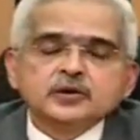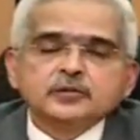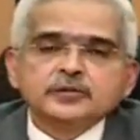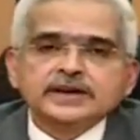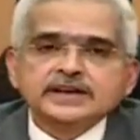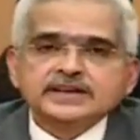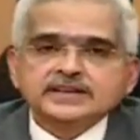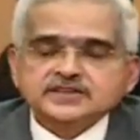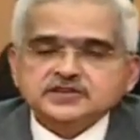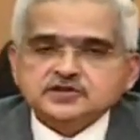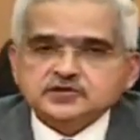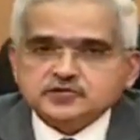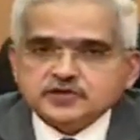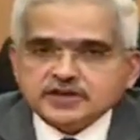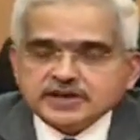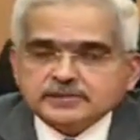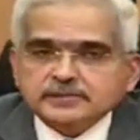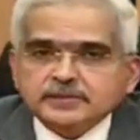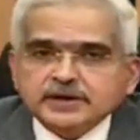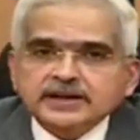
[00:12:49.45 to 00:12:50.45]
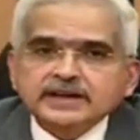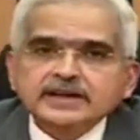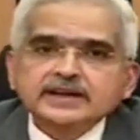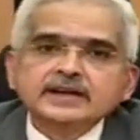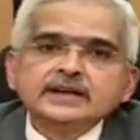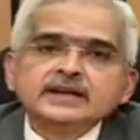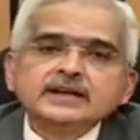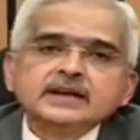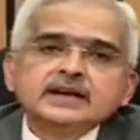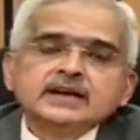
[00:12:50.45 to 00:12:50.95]
We are
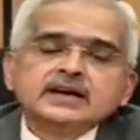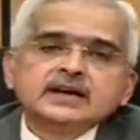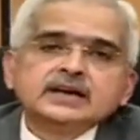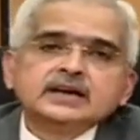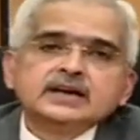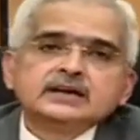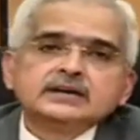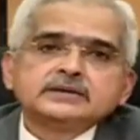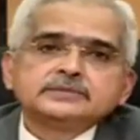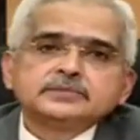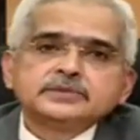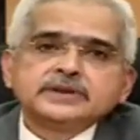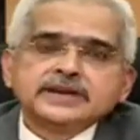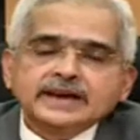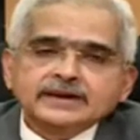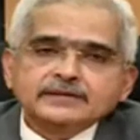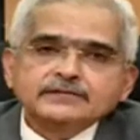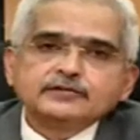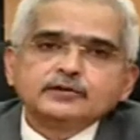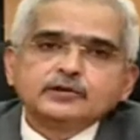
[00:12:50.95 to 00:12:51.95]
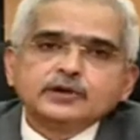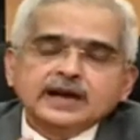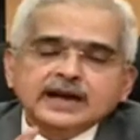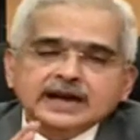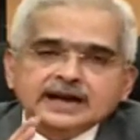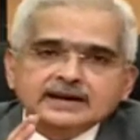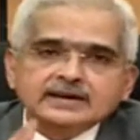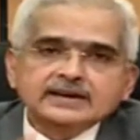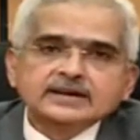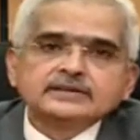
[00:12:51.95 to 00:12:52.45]
extremely careful
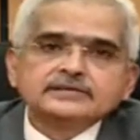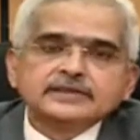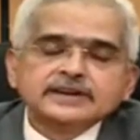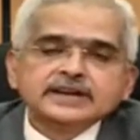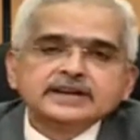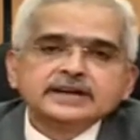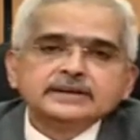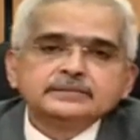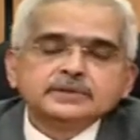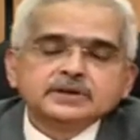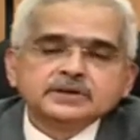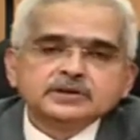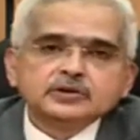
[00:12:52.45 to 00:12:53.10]
and very,